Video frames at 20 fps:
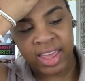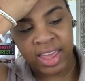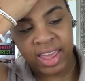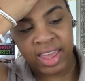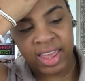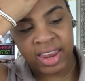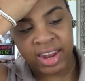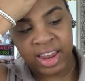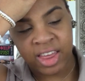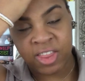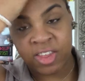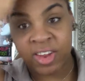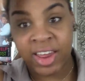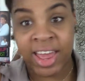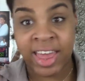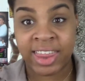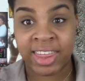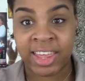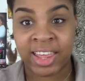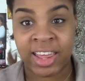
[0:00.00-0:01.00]
and other
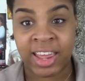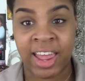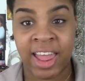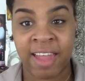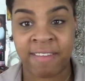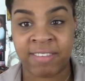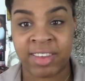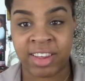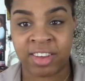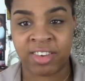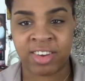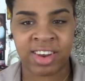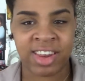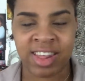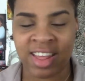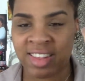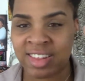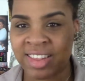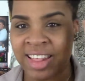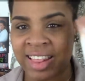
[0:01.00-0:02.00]
heavy ingredients.
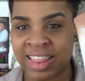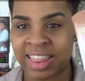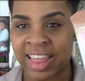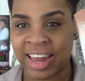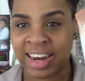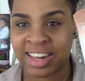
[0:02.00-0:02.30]
It just has a lot